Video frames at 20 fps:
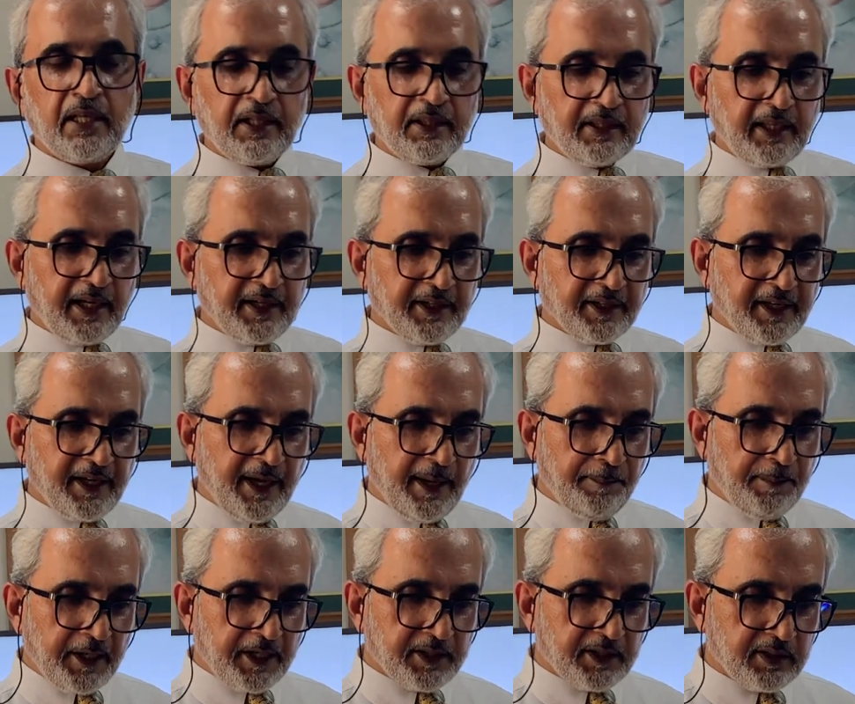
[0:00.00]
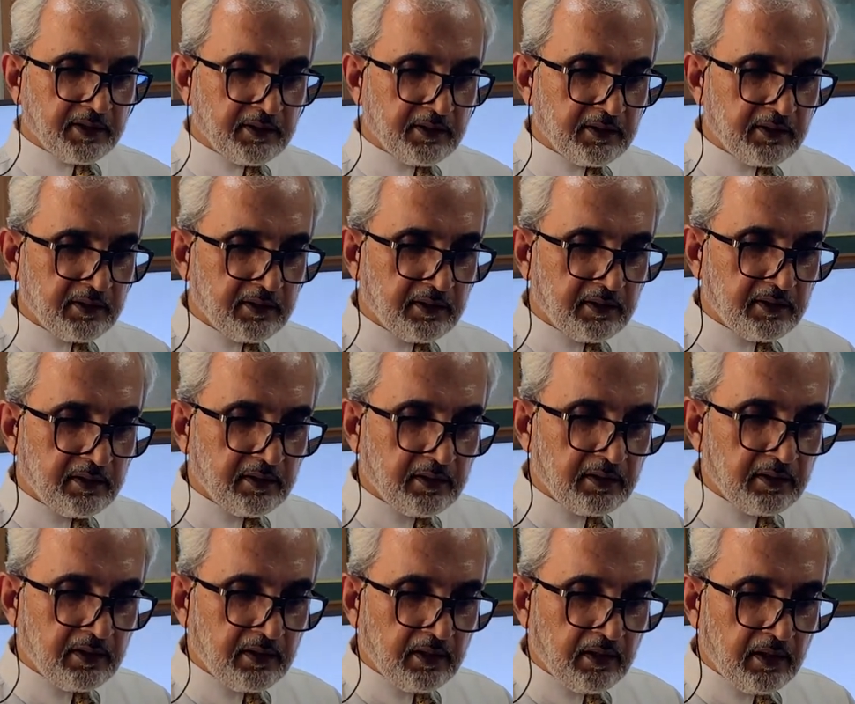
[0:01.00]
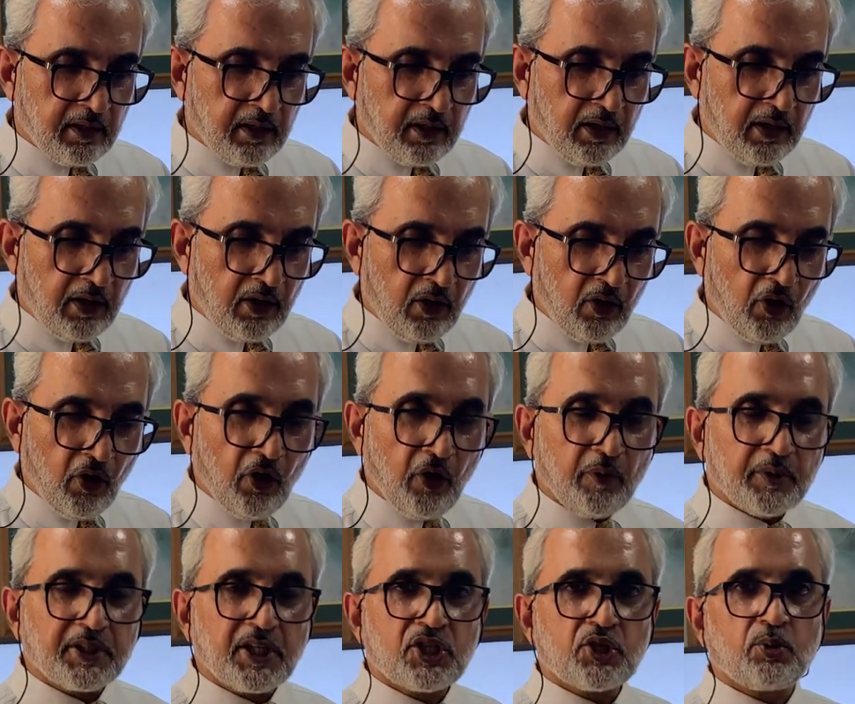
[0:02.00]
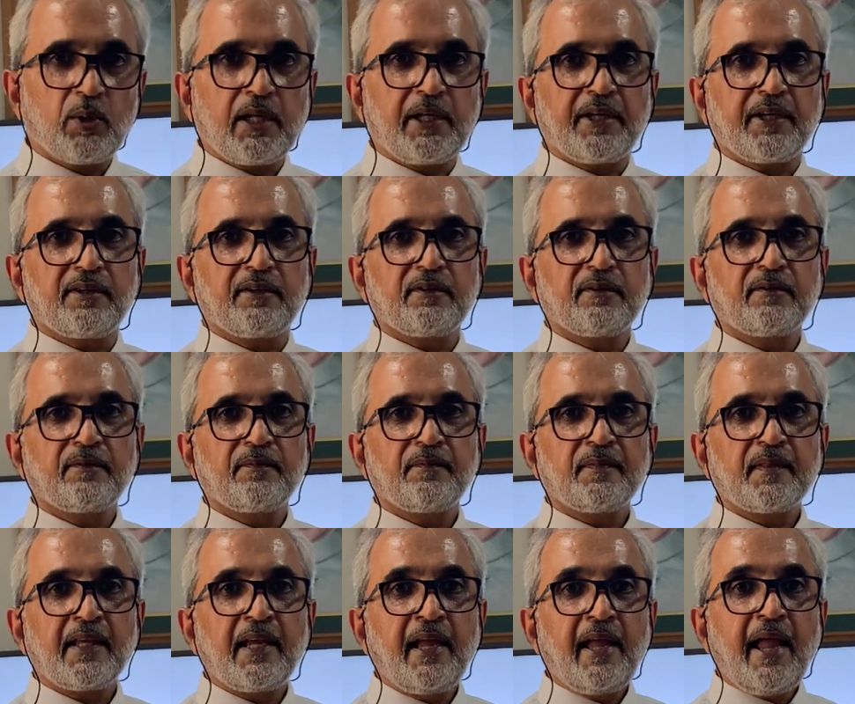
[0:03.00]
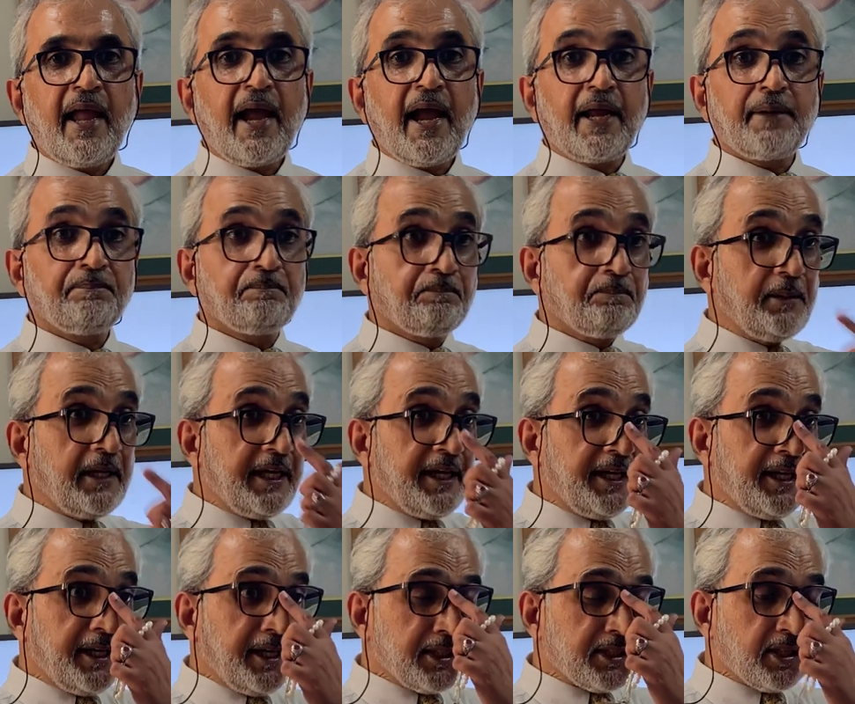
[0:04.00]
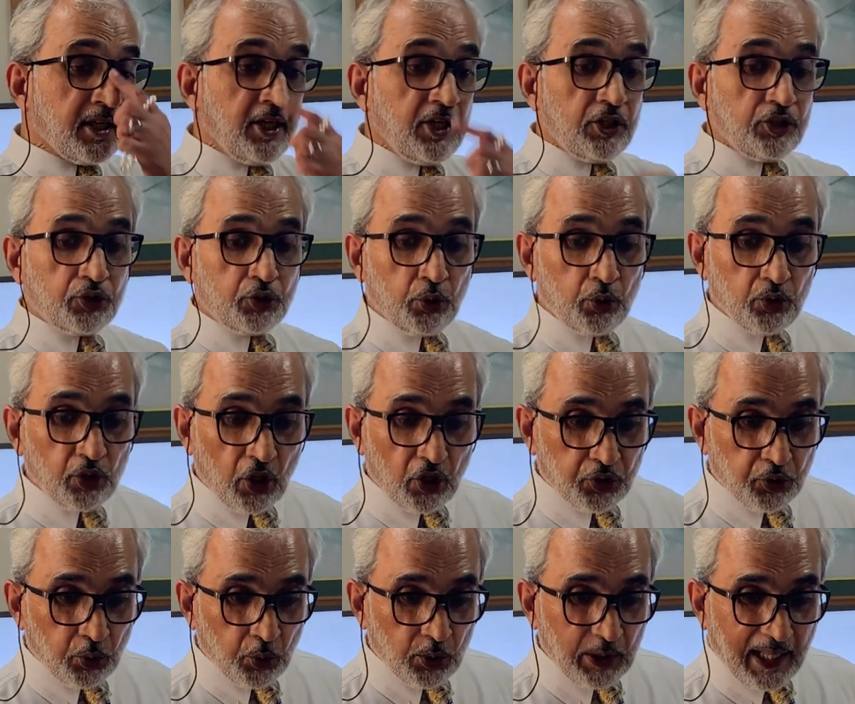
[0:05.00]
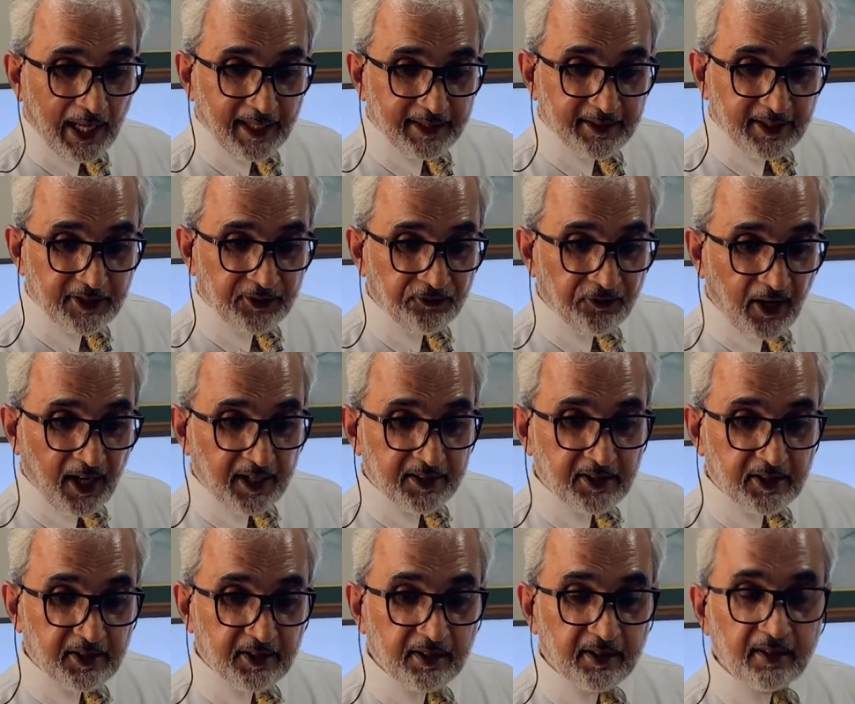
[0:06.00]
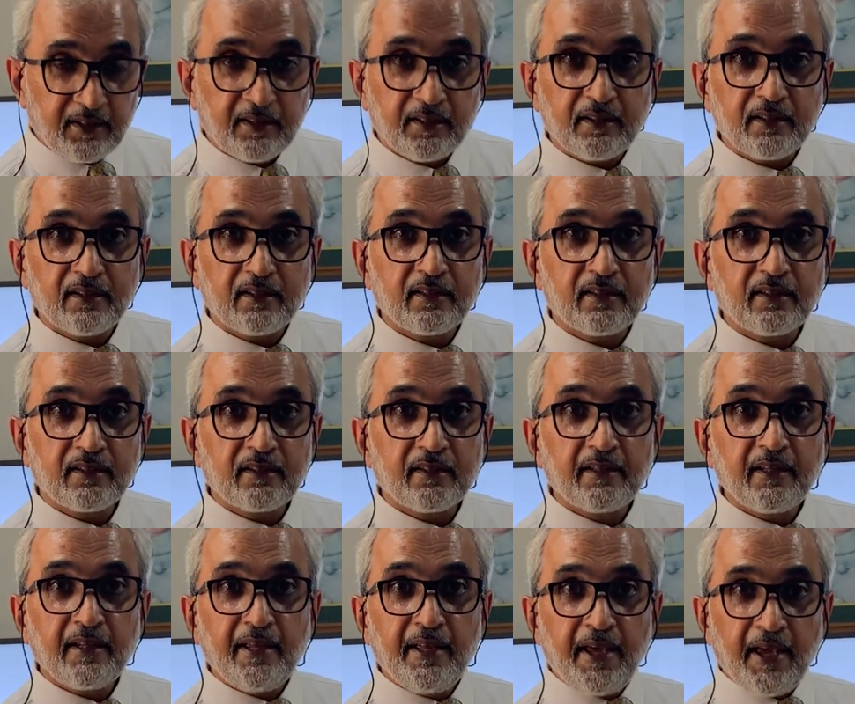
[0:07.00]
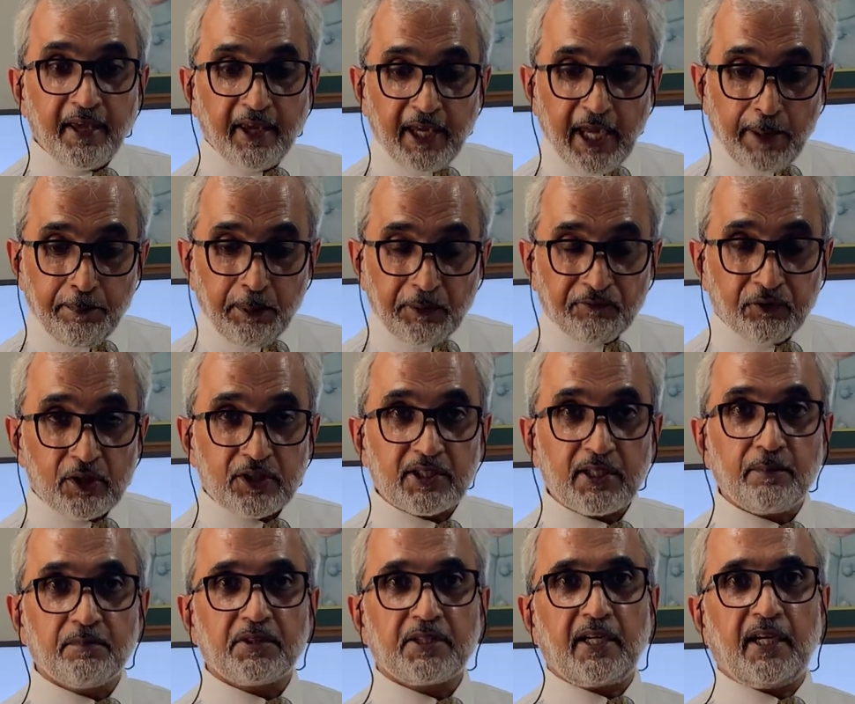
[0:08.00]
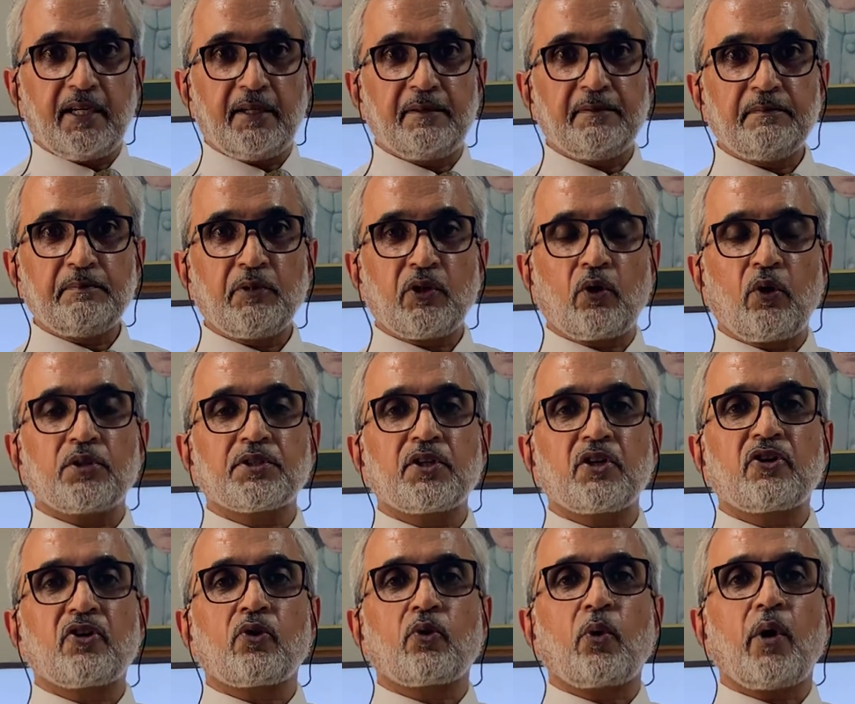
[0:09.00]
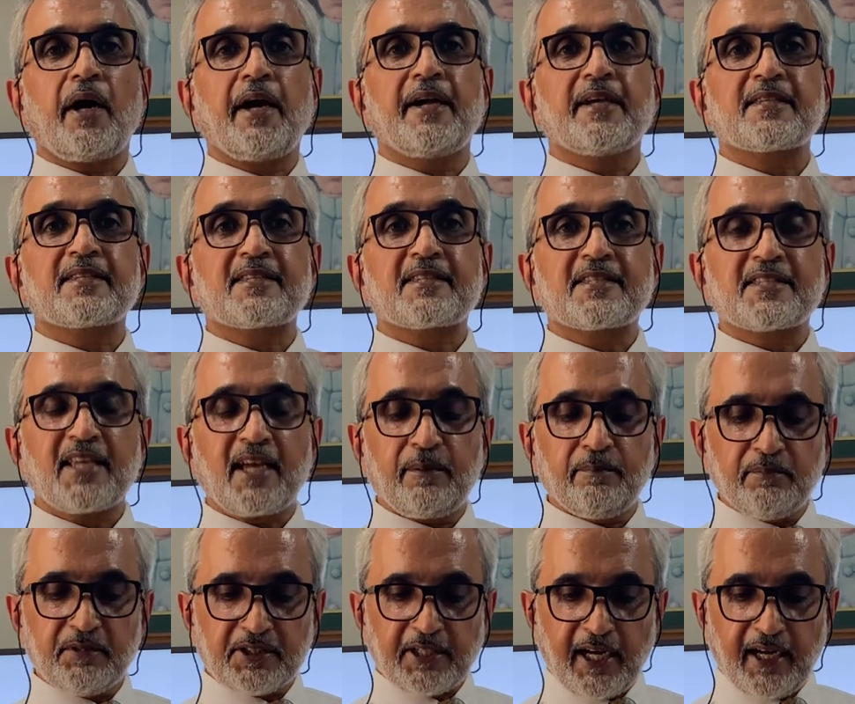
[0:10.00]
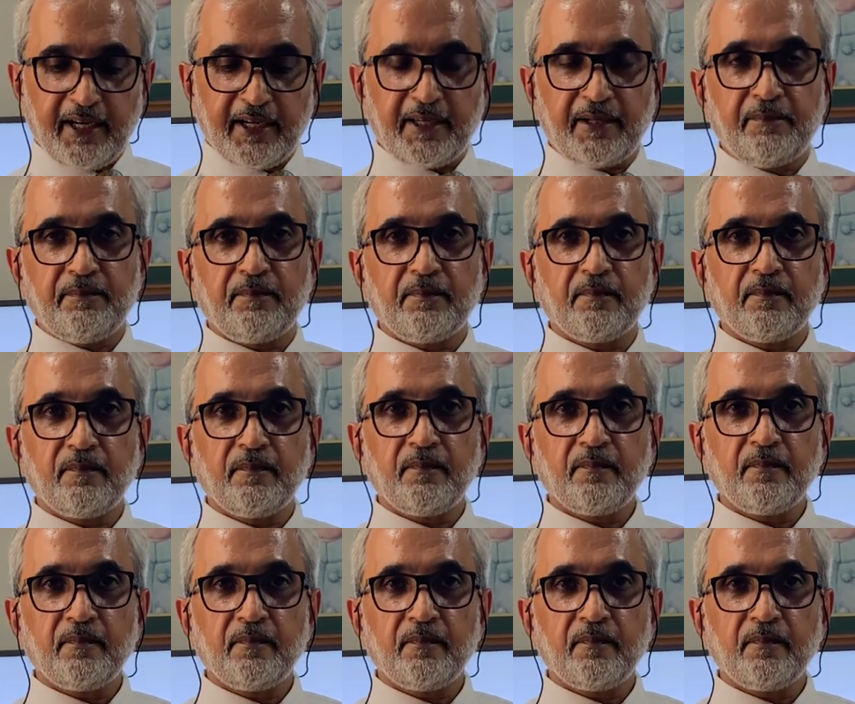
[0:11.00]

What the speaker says: then keep it over the swelling. And please do not do like this fast. Keep it for some time because it requires some time